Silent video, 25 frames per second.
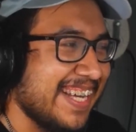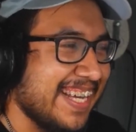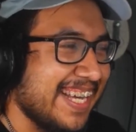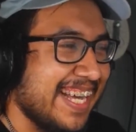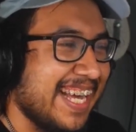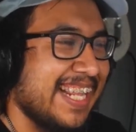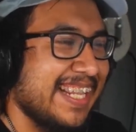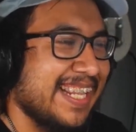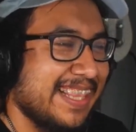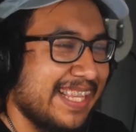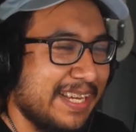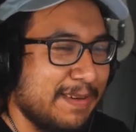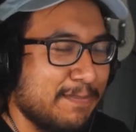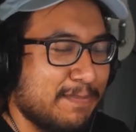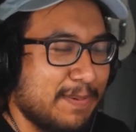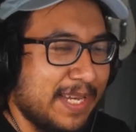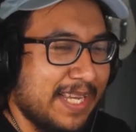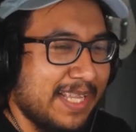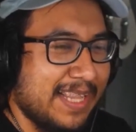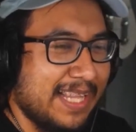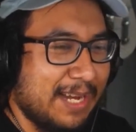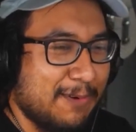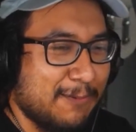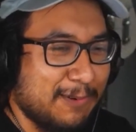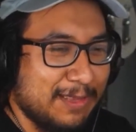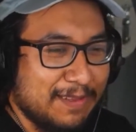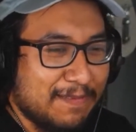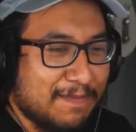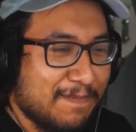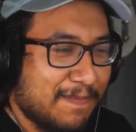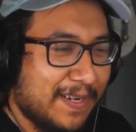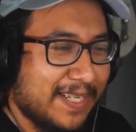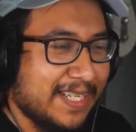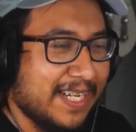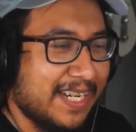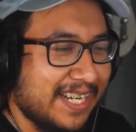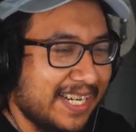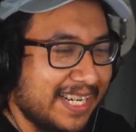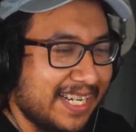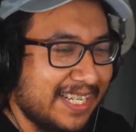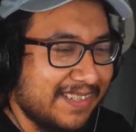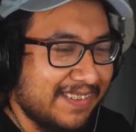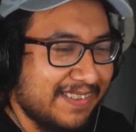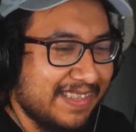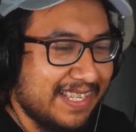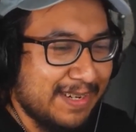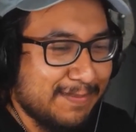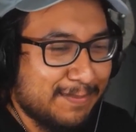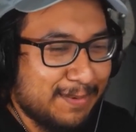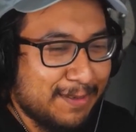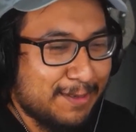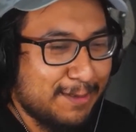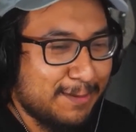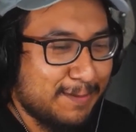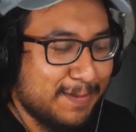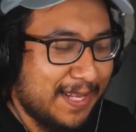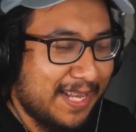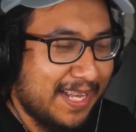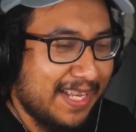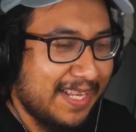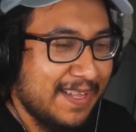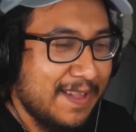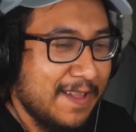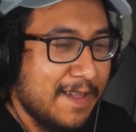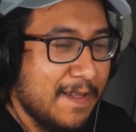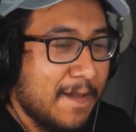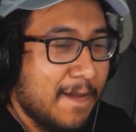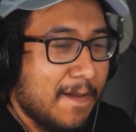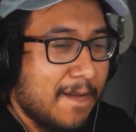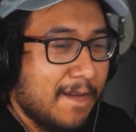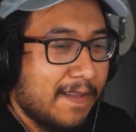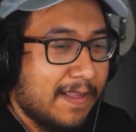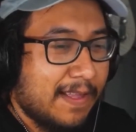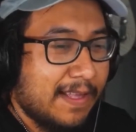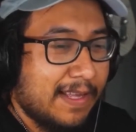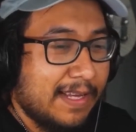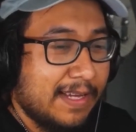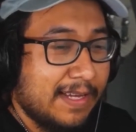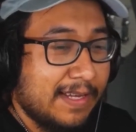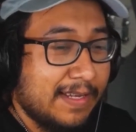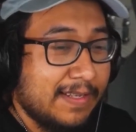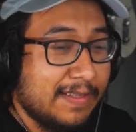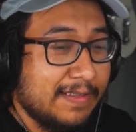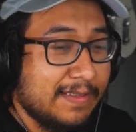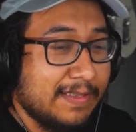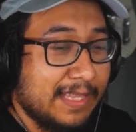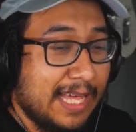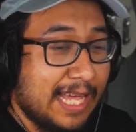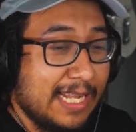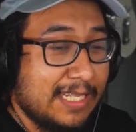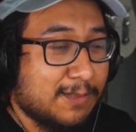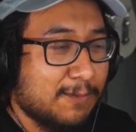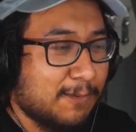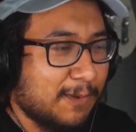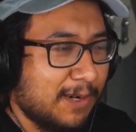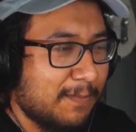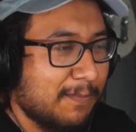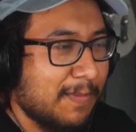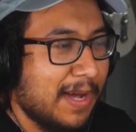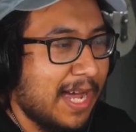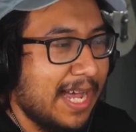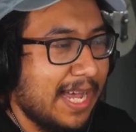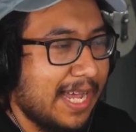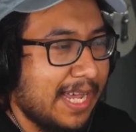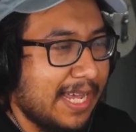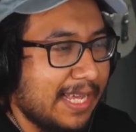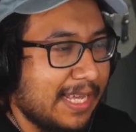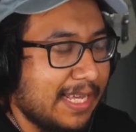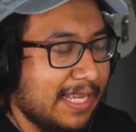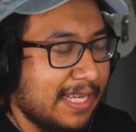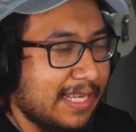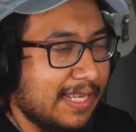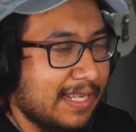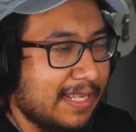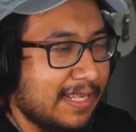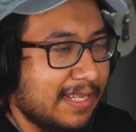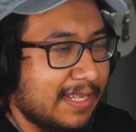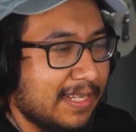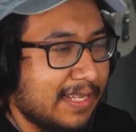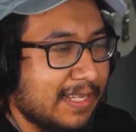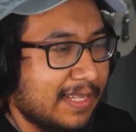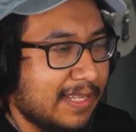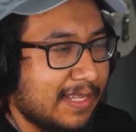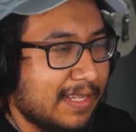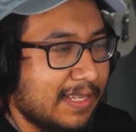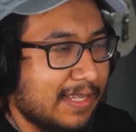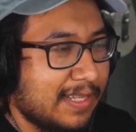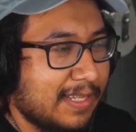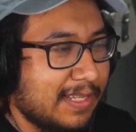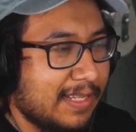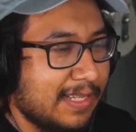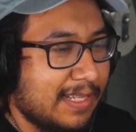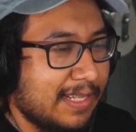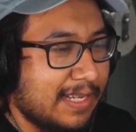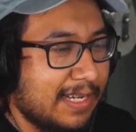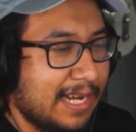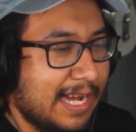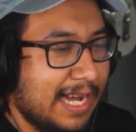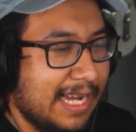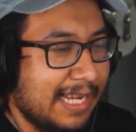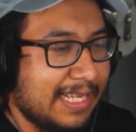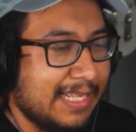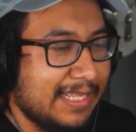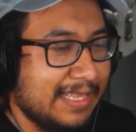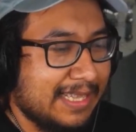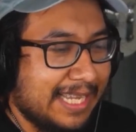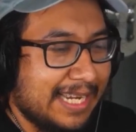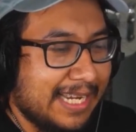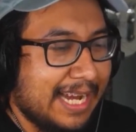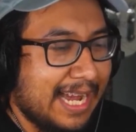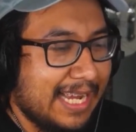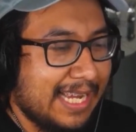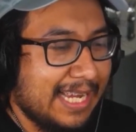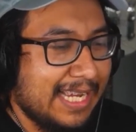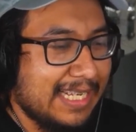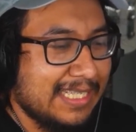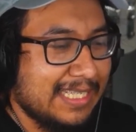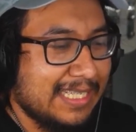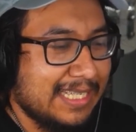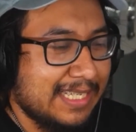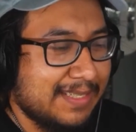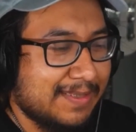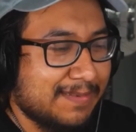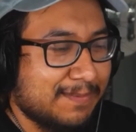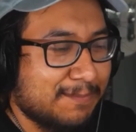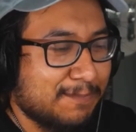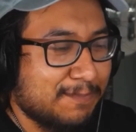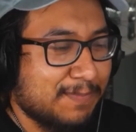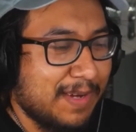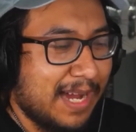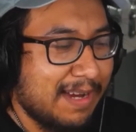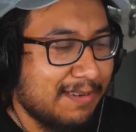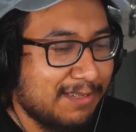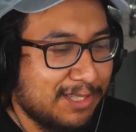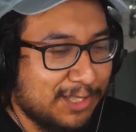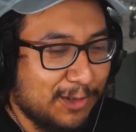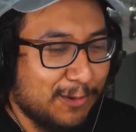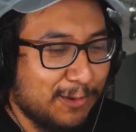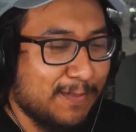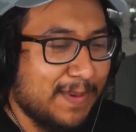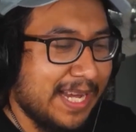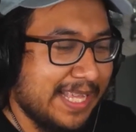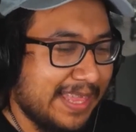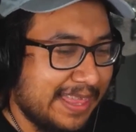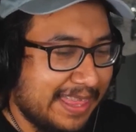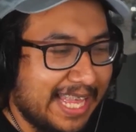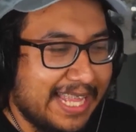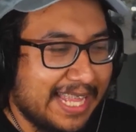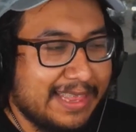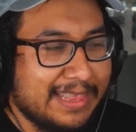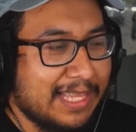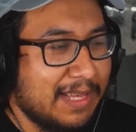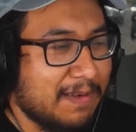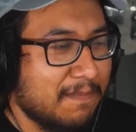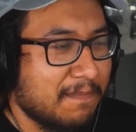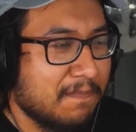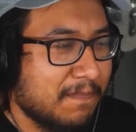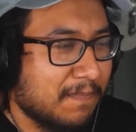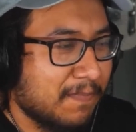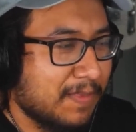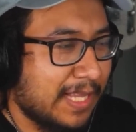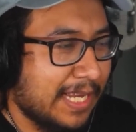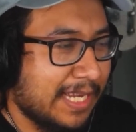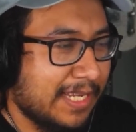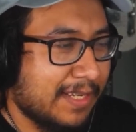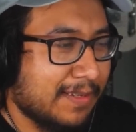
and Lee being like, "What the fuck are you gonna do there?" Blah blah blah. That's where my, I like I guess it, I show my let them like